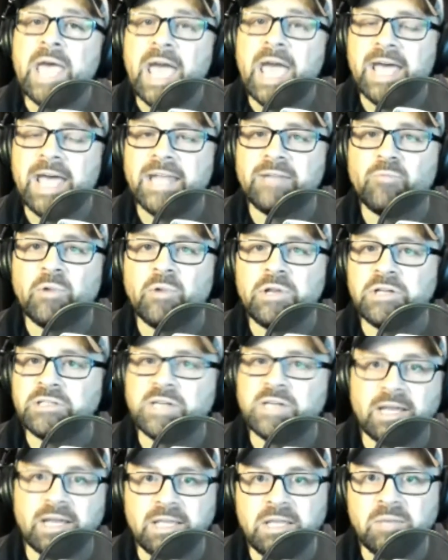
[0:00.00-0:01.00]
And when you're
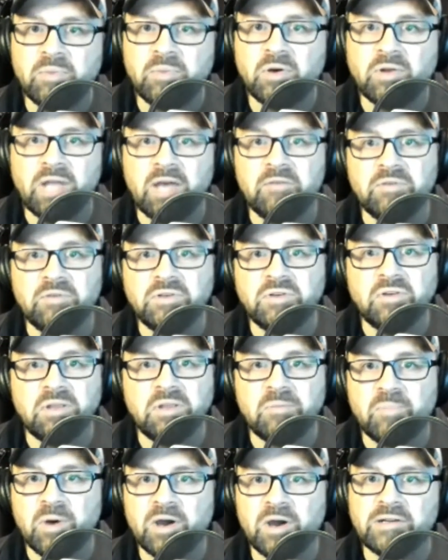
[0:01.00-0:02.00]
talking about
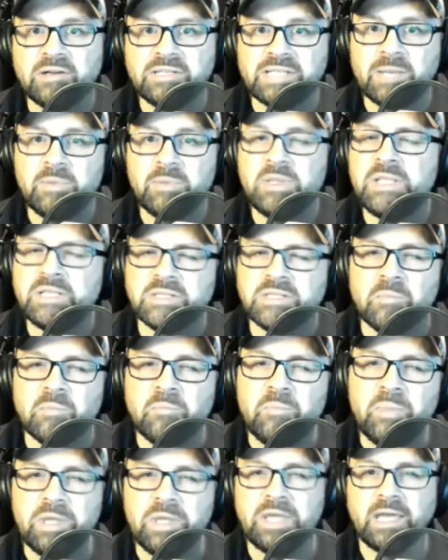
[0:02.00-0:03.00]
heavy-duty parts, I mean, these are
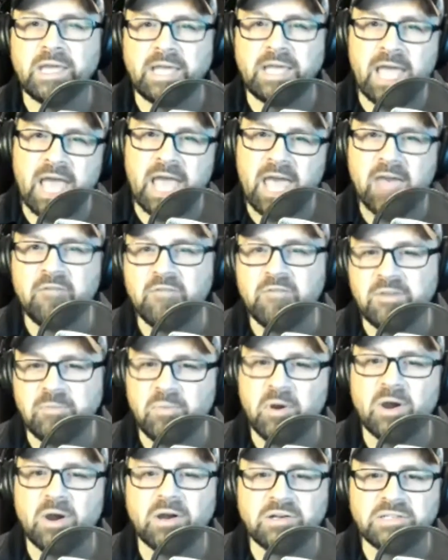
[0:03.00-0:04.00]
big, heavy
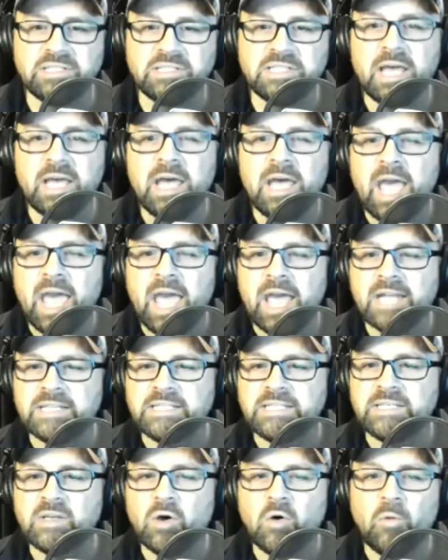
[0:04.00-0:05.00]
parts.
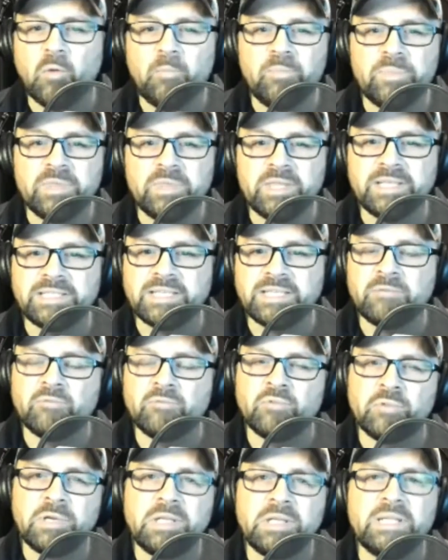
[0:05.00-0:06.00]
And so this can
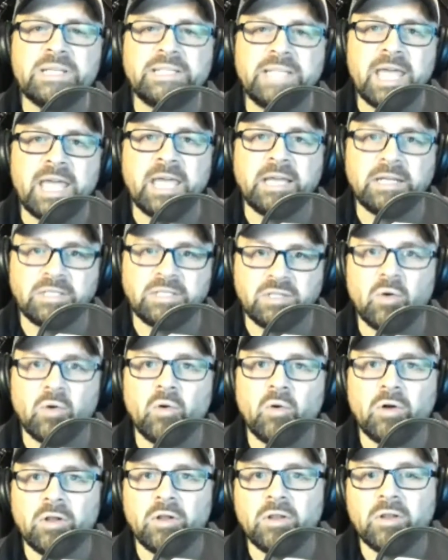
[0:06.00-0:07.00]
really take a
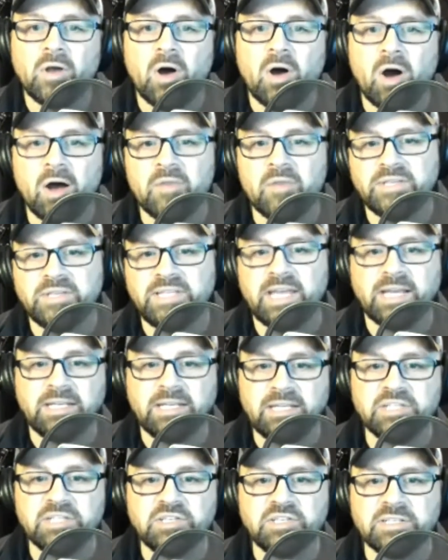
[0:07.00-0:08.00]
toll on the
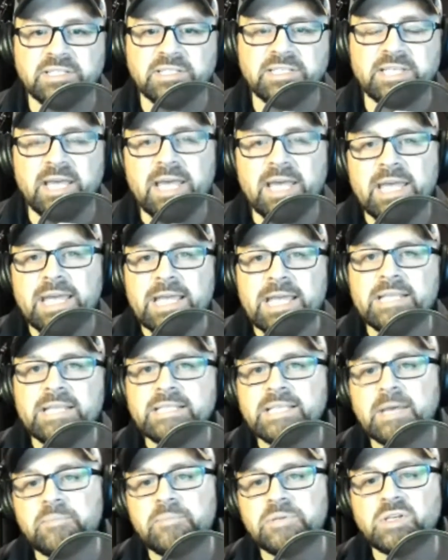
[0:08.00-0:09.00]
technicians. In
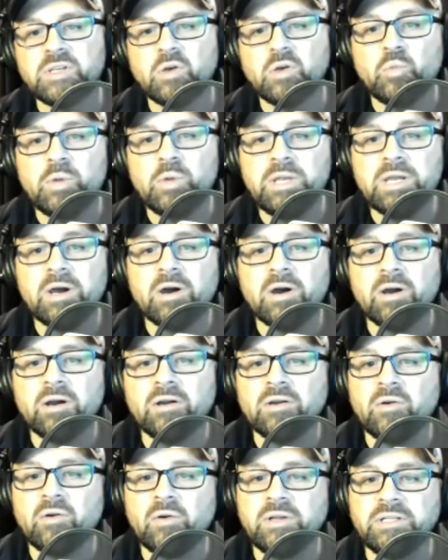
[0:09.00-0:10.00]
this episode, we
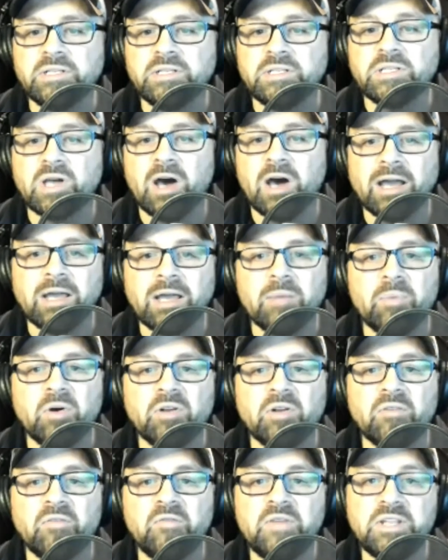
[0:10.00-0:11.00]
are going to talk
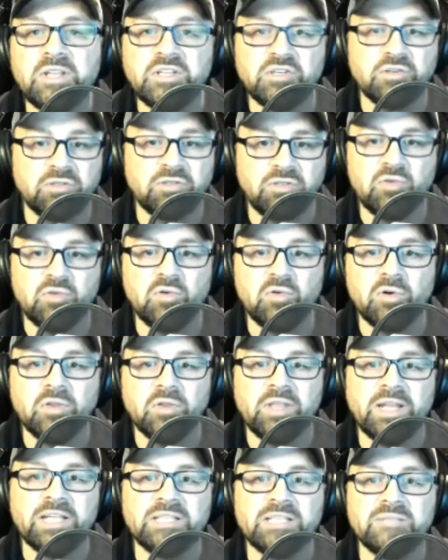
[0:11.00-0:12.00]
about a feature tool
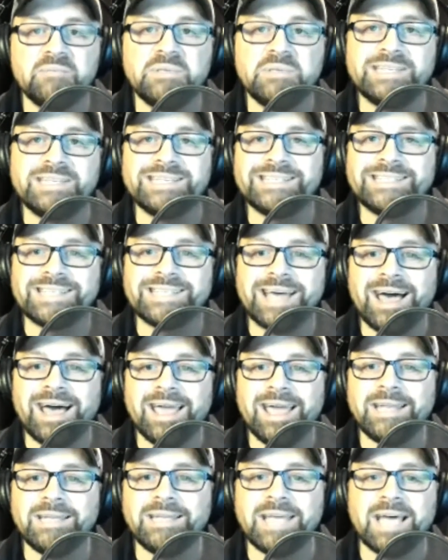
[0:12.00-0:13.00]
that has been
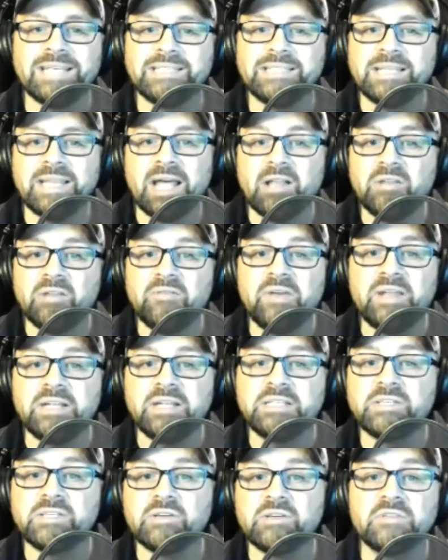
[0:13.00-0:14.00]
designed as an
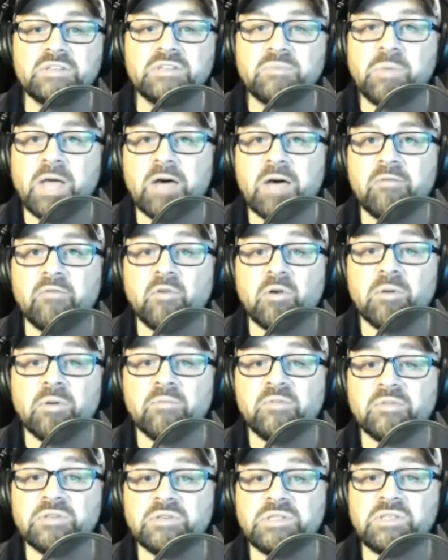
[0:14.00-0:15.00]
elevated service platform
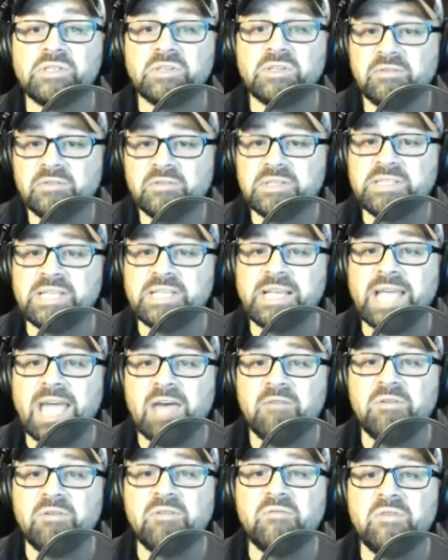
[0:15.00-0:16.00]
for servicing
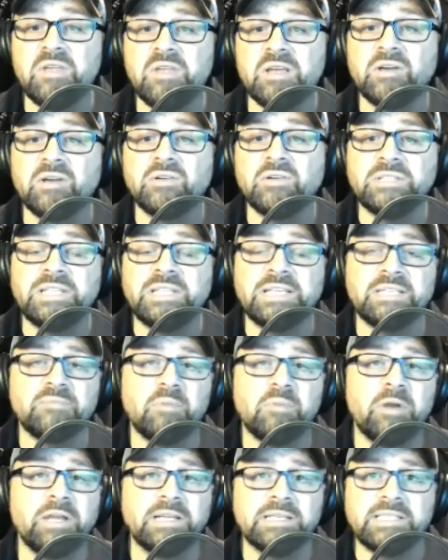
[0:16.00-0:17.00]
heavy vehicle disc
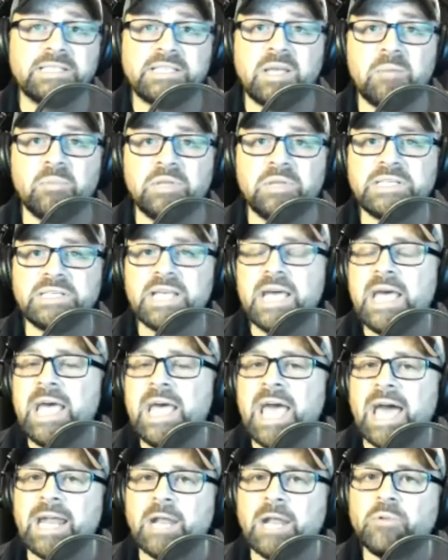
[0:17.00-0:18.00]
brake assemblies.
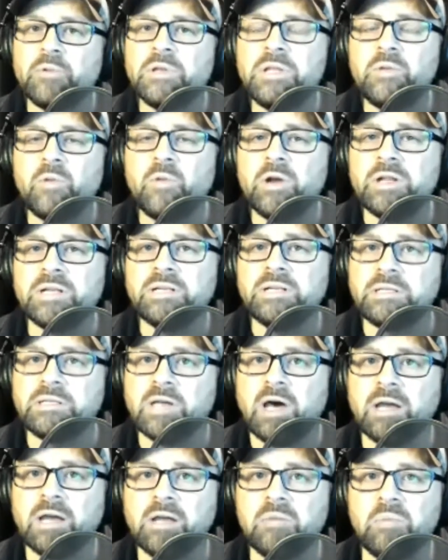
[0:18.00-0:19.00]
And I really wanted to
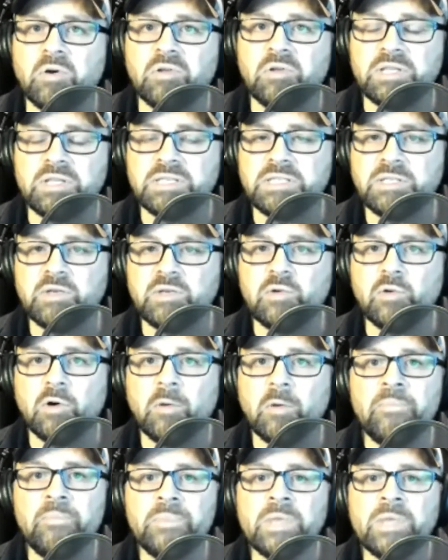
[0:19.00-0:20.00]
talk about this
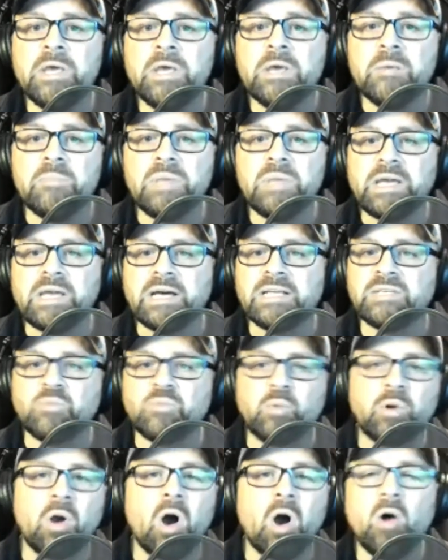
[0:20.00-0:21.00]
tool because
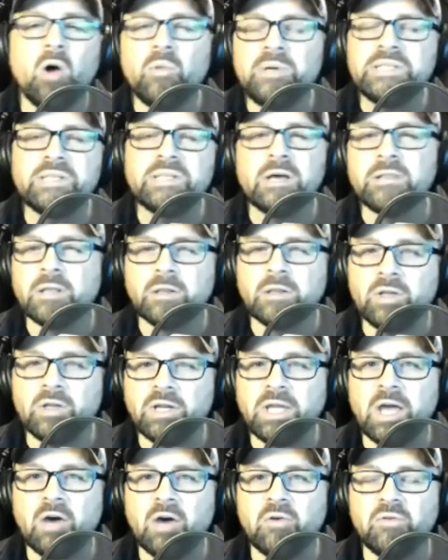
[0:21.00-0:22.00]
we're always on the
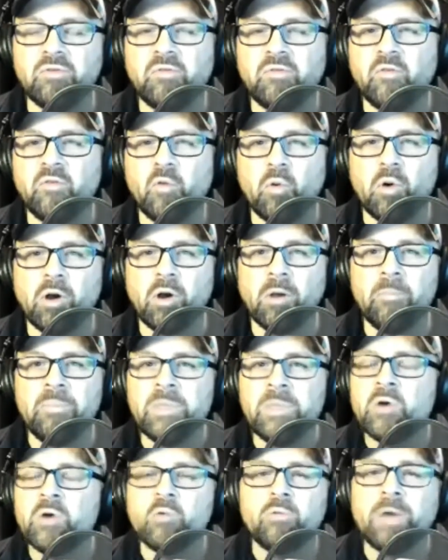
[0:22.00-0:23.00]
lookout for
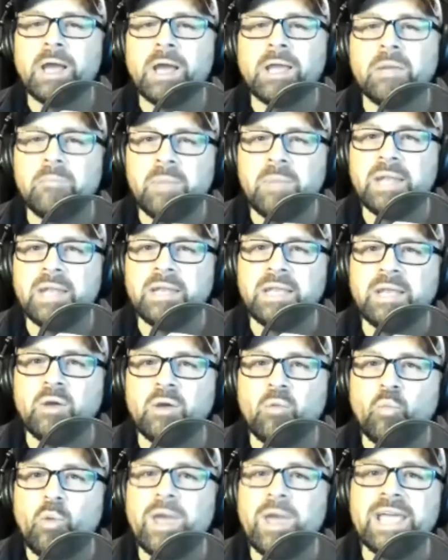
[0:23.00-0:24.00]

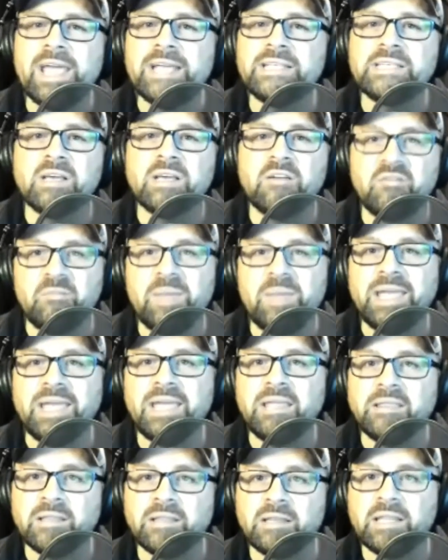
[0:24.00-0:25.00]
recommending ways of
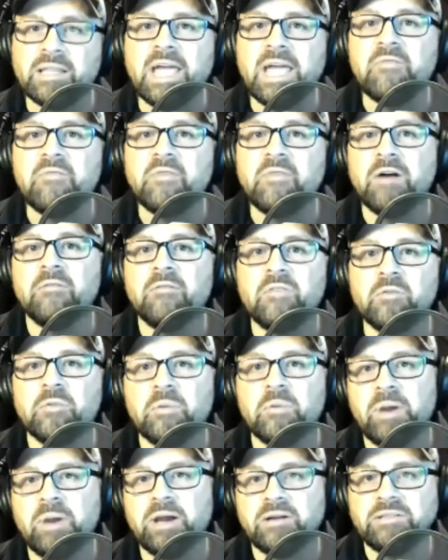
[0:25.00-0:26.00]
making the life of the
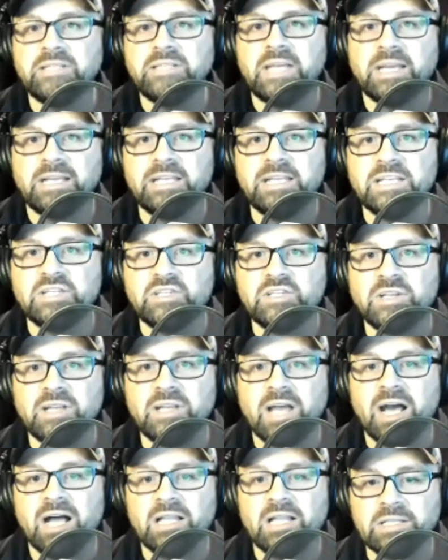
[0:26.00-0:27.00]
repair technician
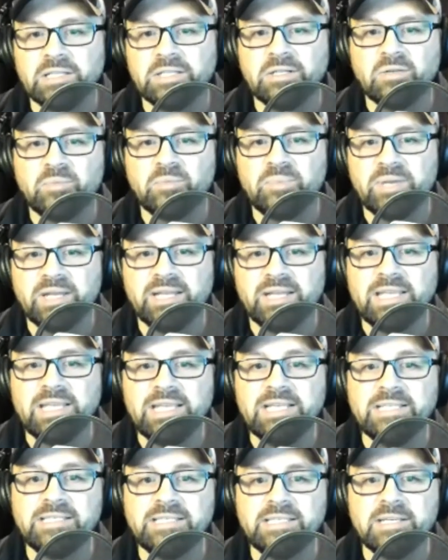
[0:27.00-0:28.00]
a little bit
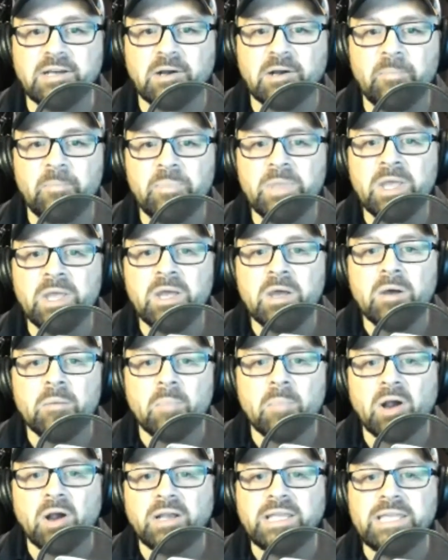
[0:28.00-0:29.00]
easier.
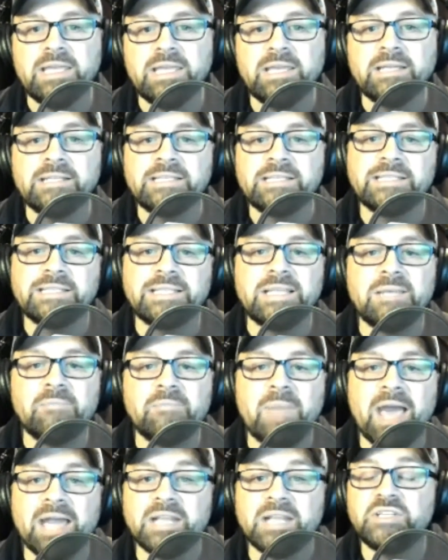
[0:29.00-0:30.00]
Mark Keegans is the
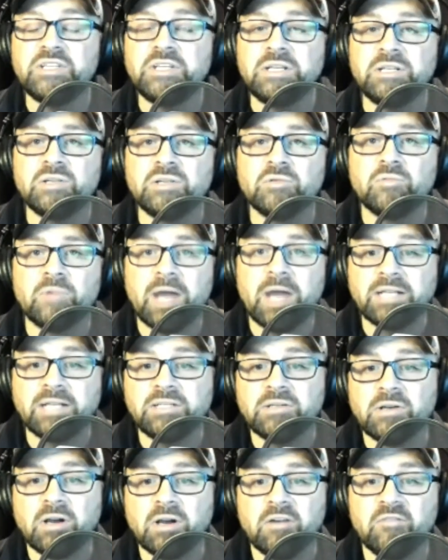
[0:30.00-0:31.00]
managing
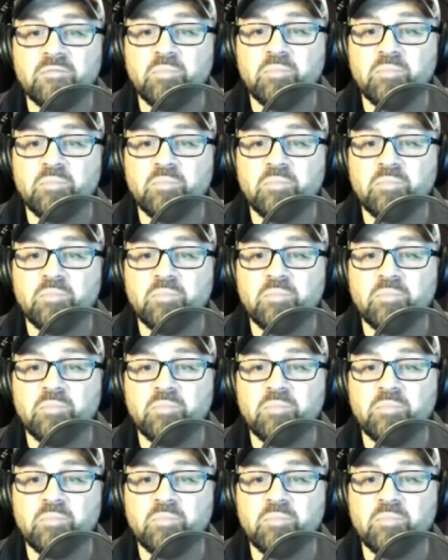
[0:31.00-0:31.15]
director of